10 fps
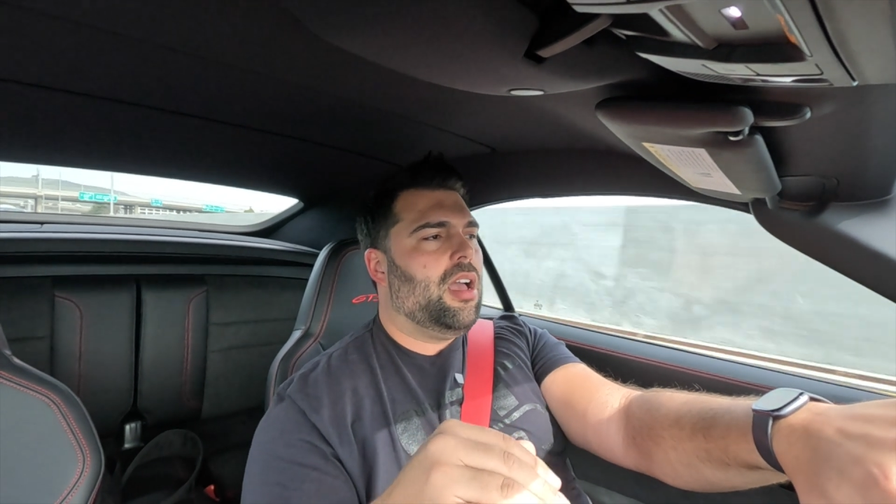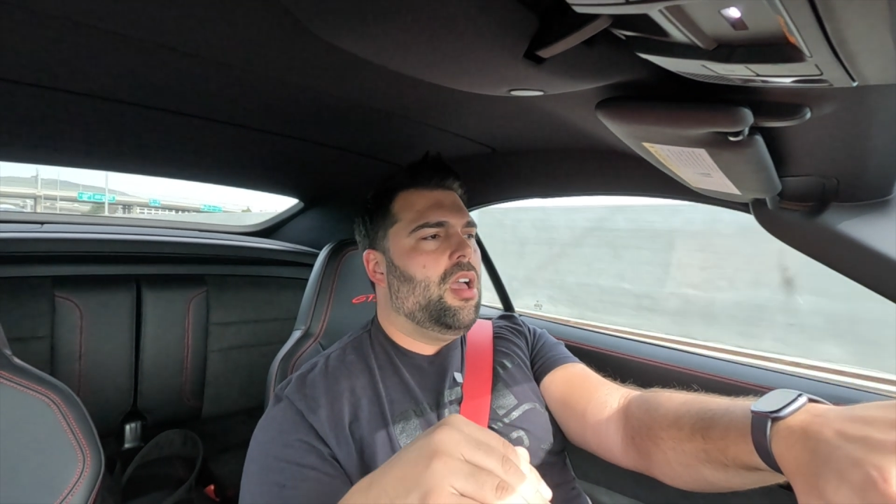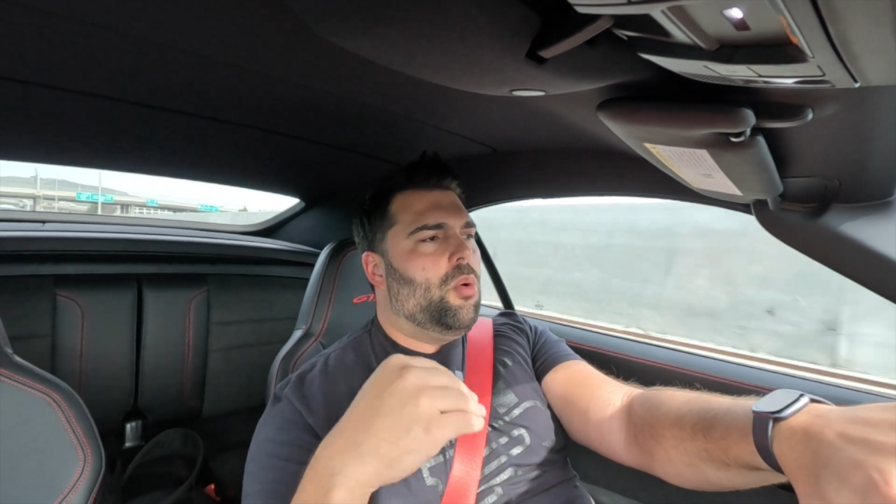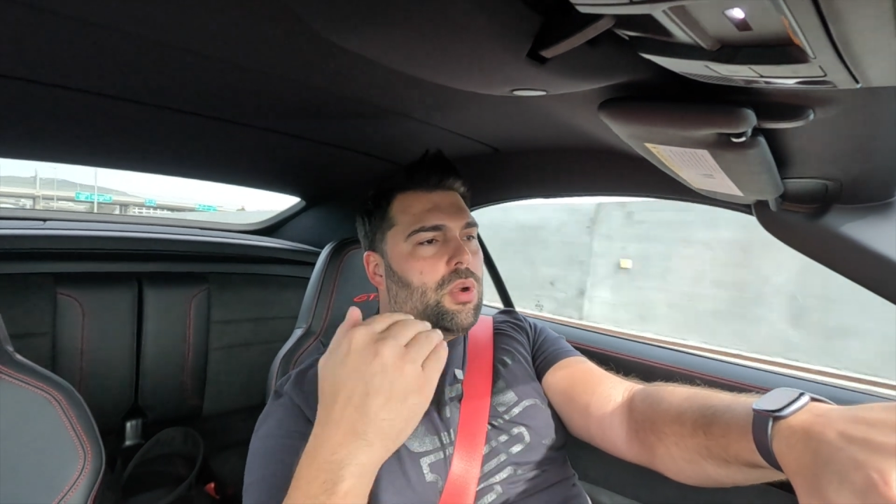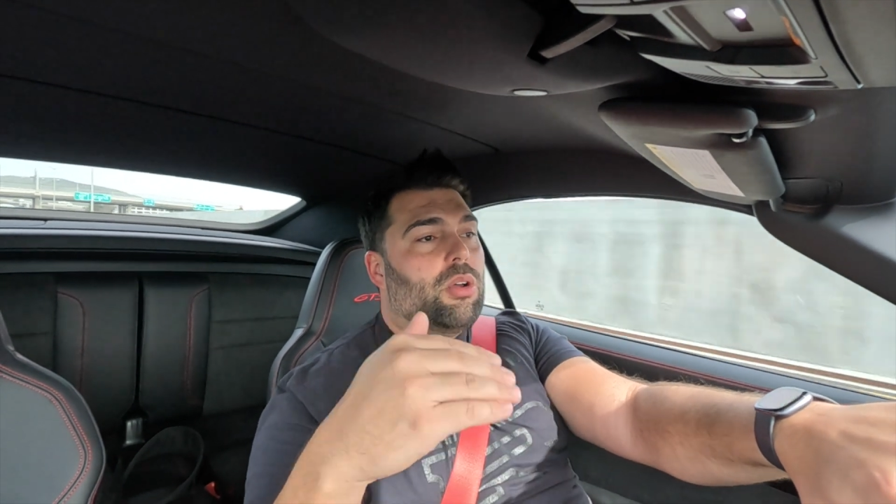
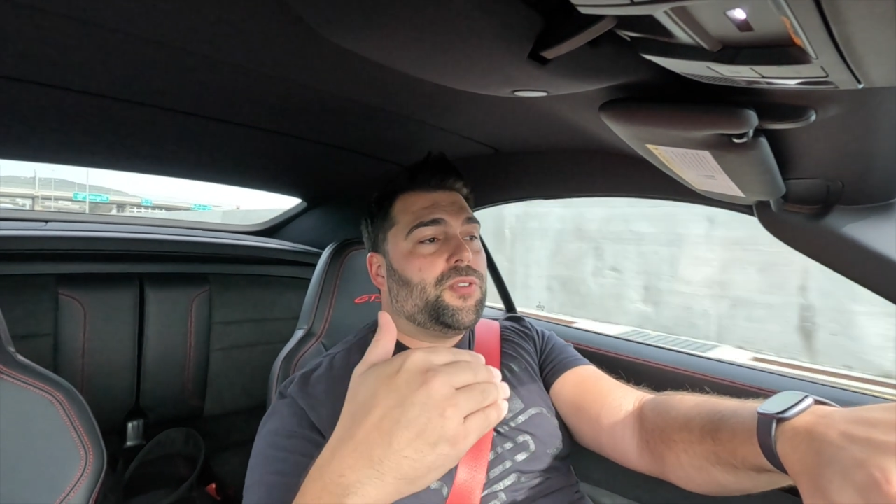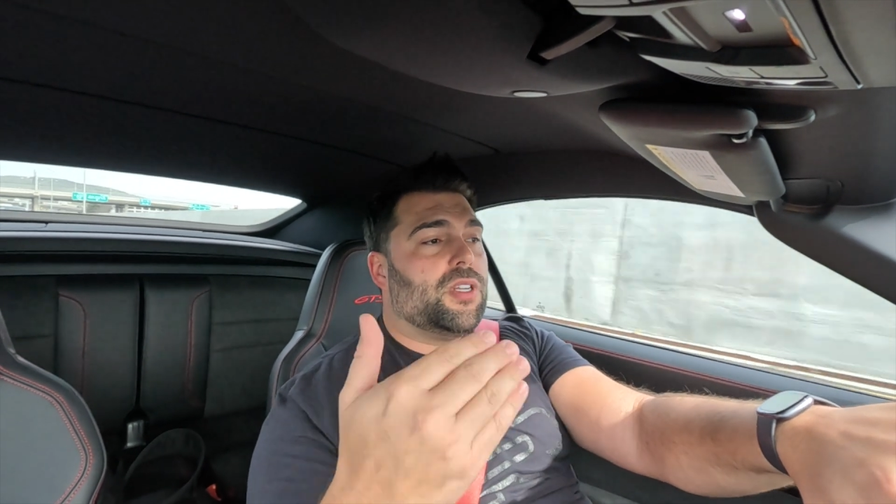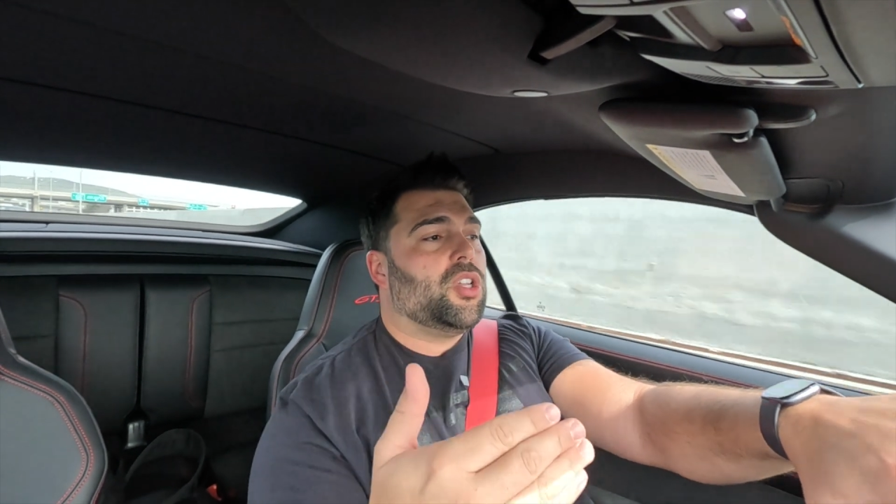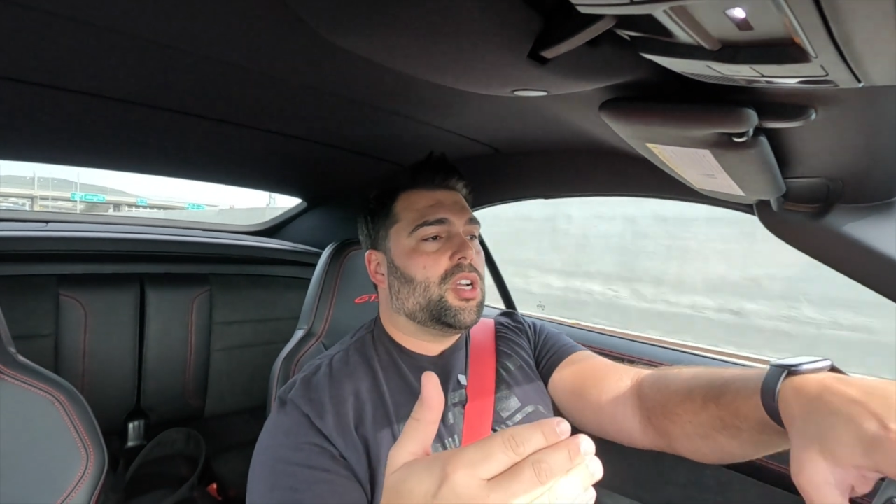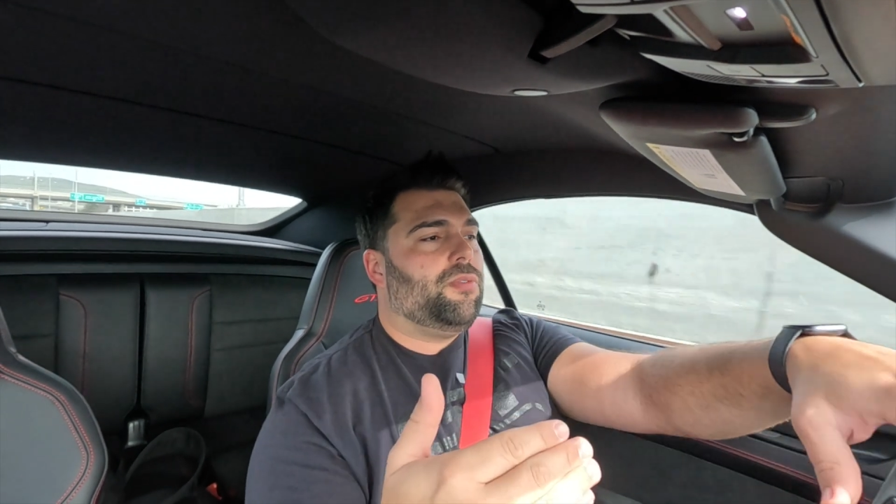When I was
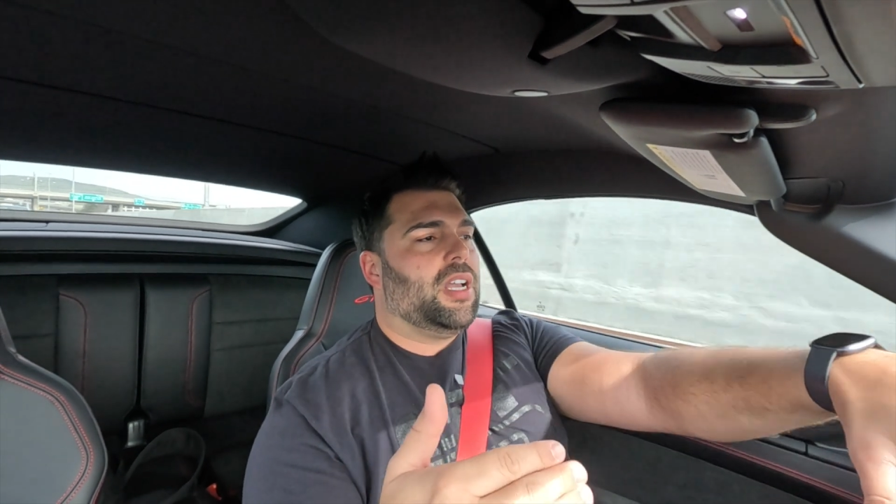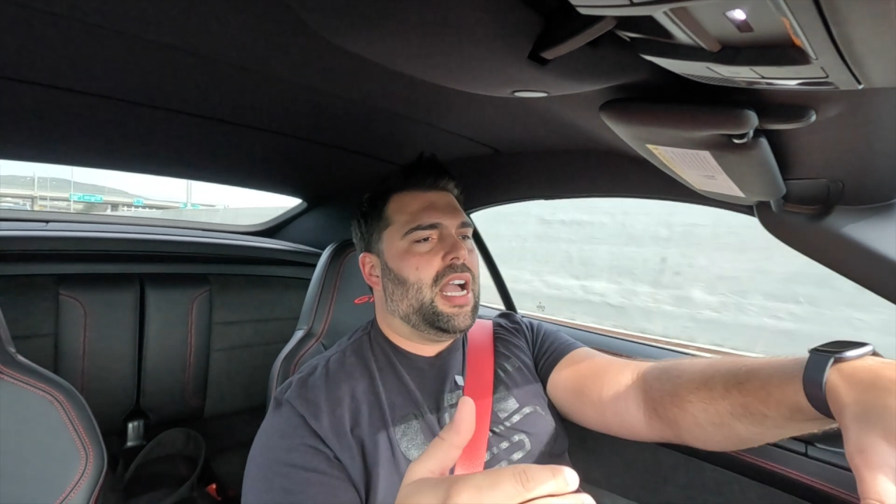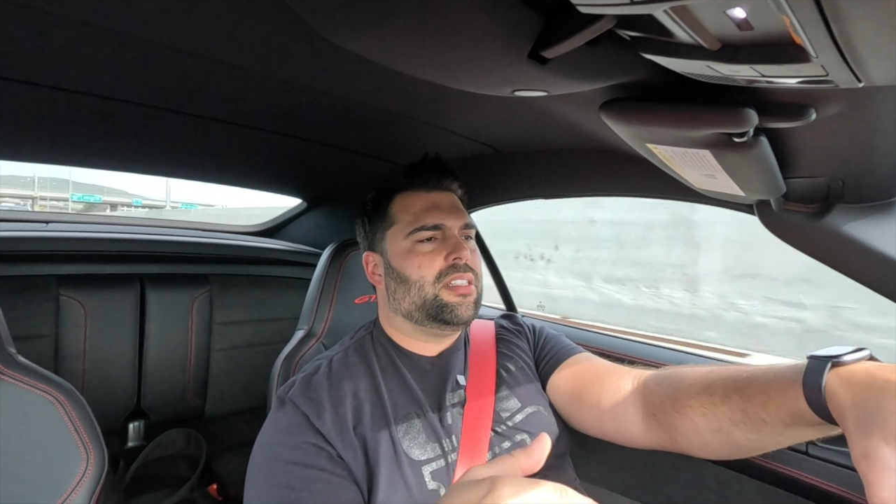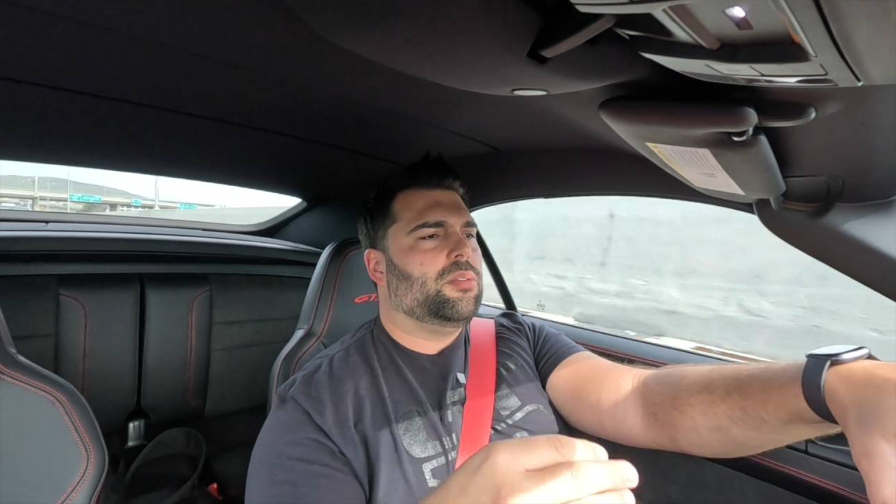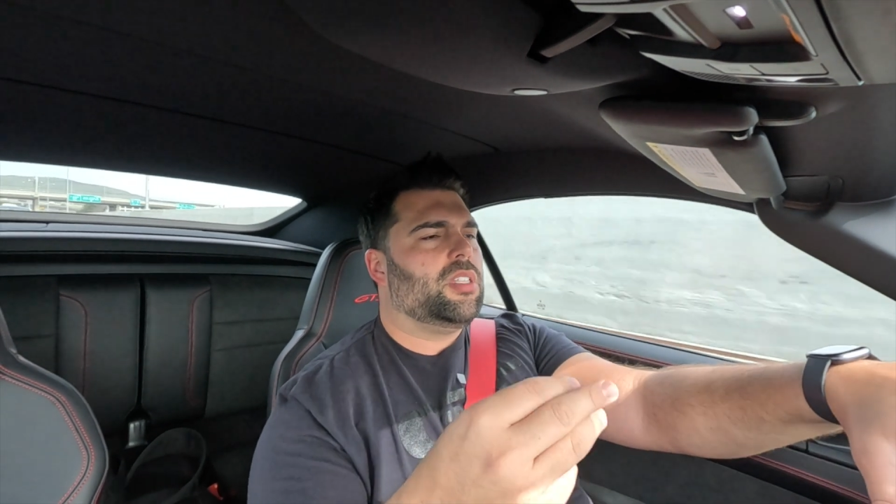first looking for
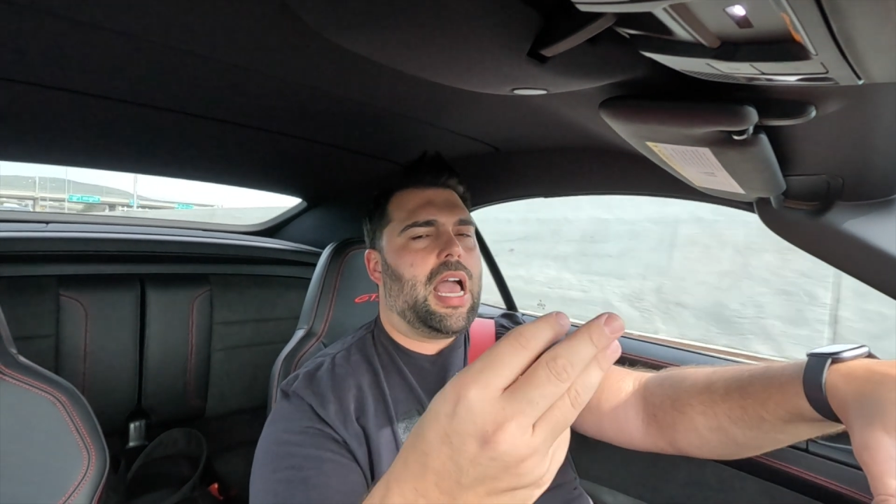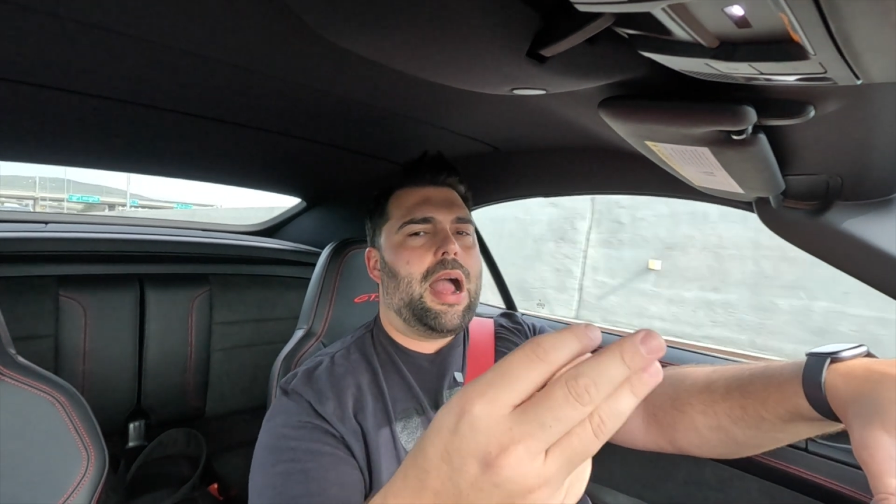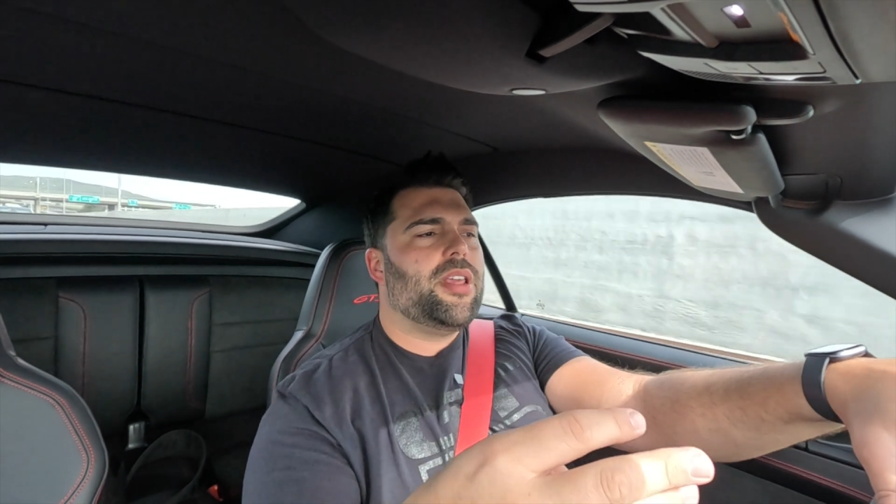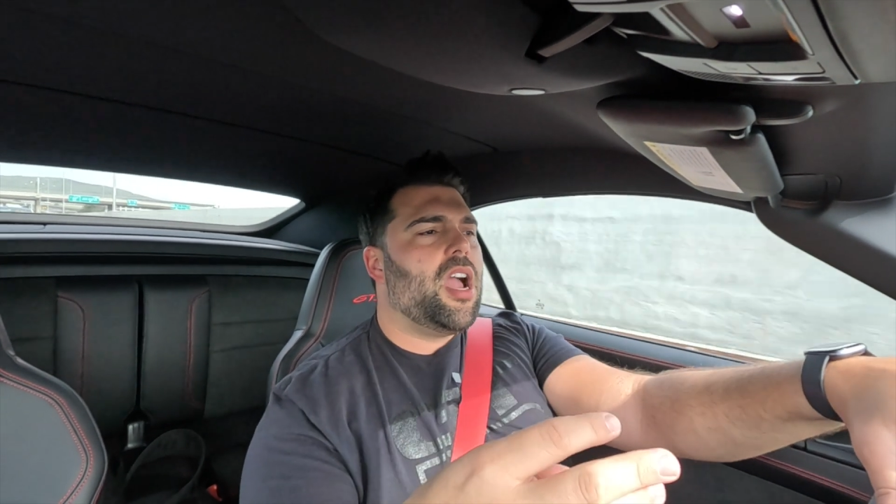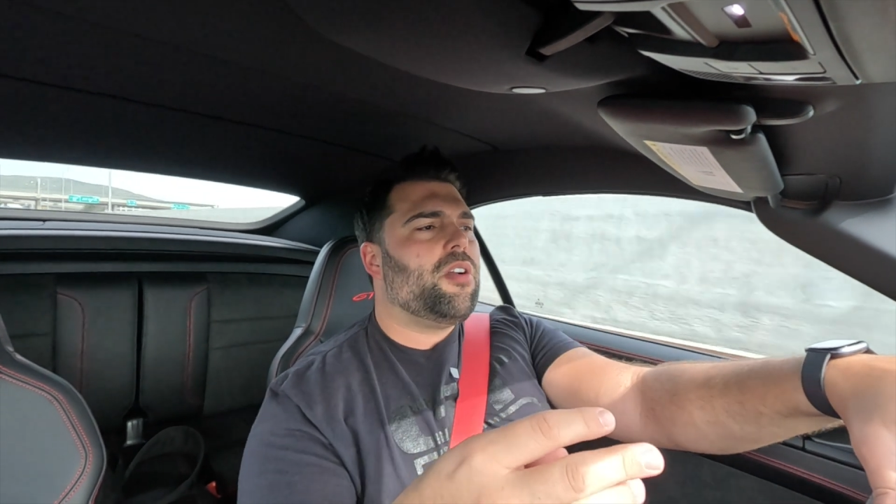cars, it was the
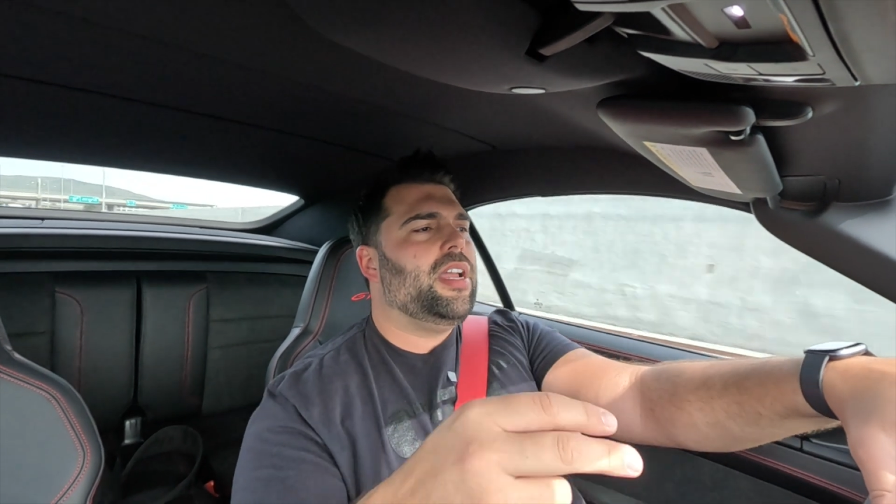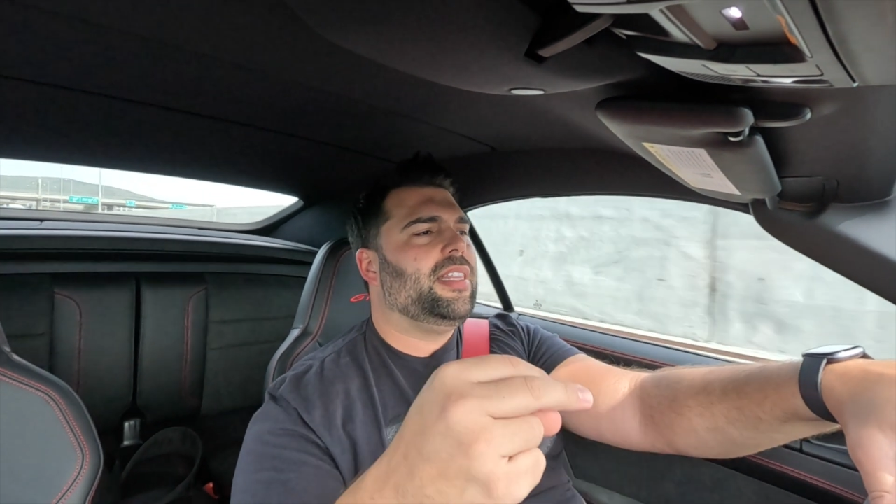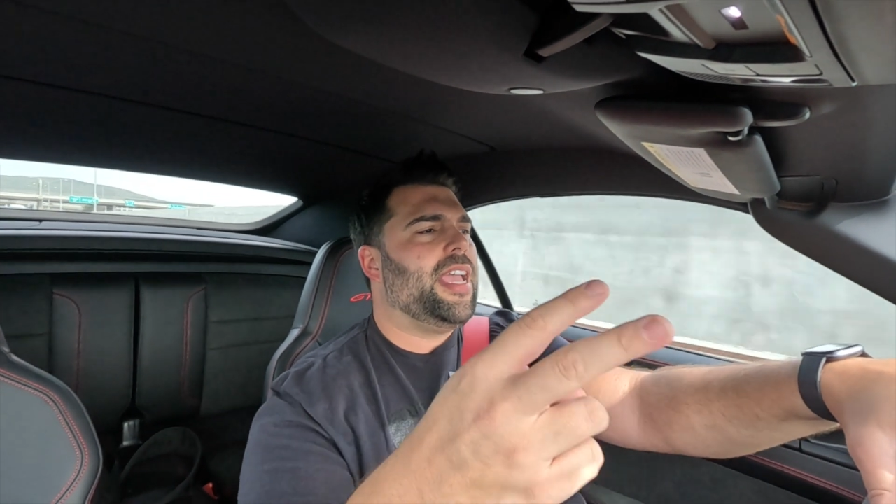Audi R8,